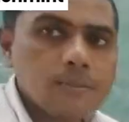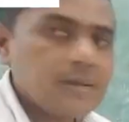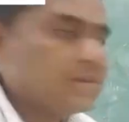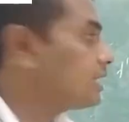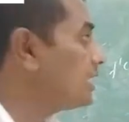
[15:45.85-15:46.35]

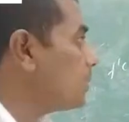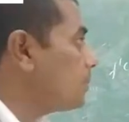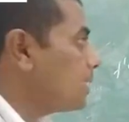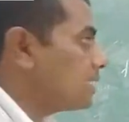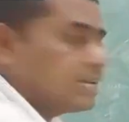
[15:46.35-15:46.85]
separate real
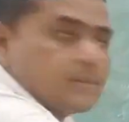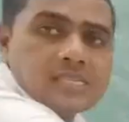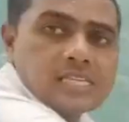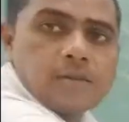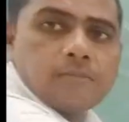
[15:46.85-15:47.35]
part and
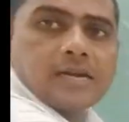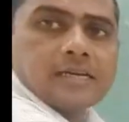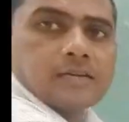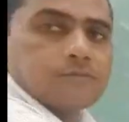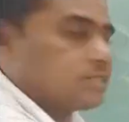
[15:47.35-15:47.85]
imaginary part
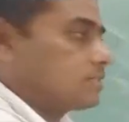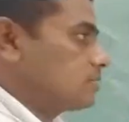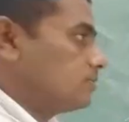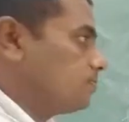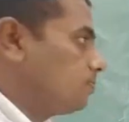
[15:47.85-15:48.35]
here
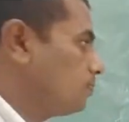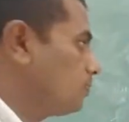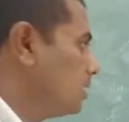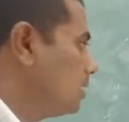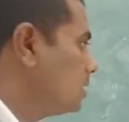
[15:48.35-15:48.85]
first.
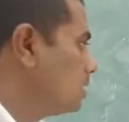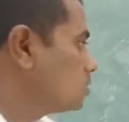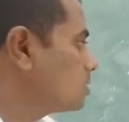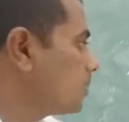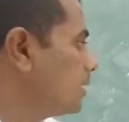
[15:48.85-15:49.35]
So
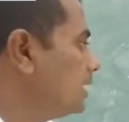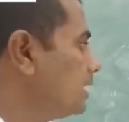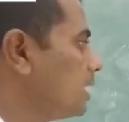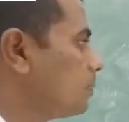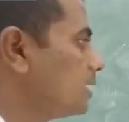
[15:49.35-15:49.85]
separating
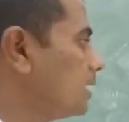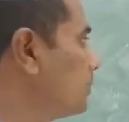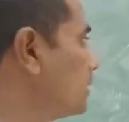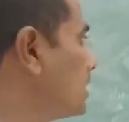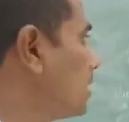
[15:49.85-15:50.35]
real part and
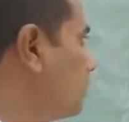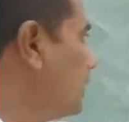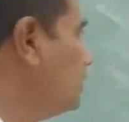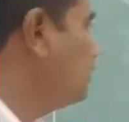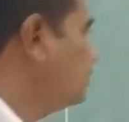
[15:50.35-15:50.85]
imaginary
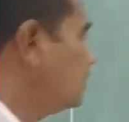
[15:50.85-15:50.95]
part,